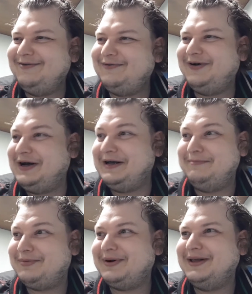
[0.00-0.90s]

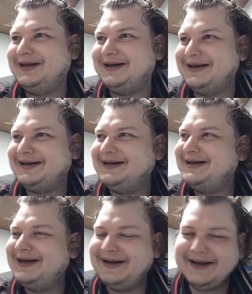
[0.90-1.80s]
Fucking brilliant.
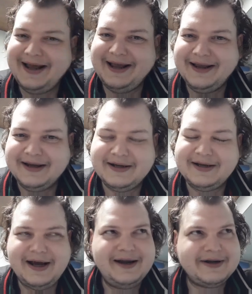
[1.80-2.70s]
Idiot
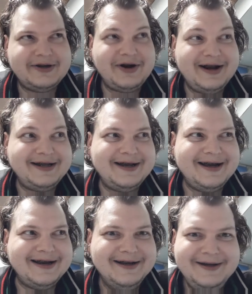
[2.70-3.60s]
Katana strikes
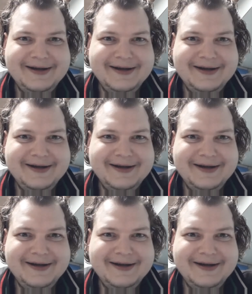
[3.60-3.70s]
again.